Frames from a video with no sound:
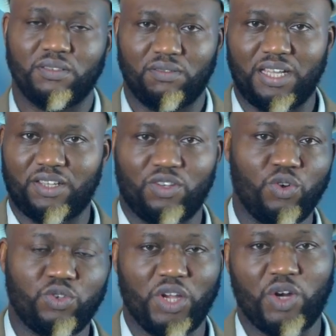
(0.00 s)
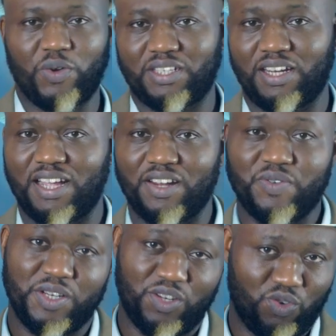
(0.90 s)
Like you go to a Christian
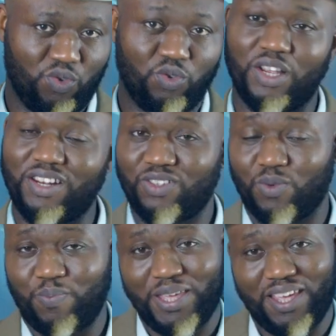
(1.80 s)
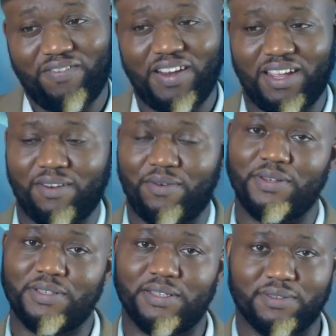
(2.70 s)
gathering, you need to behave like
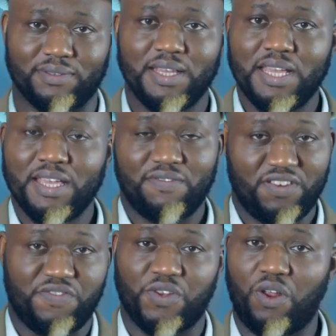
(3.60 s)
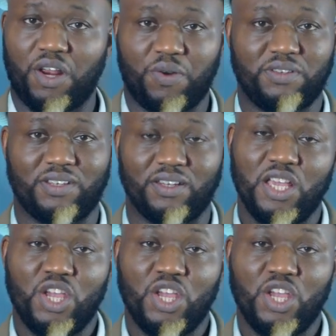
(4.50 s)
Christians, even if you're not a Christian.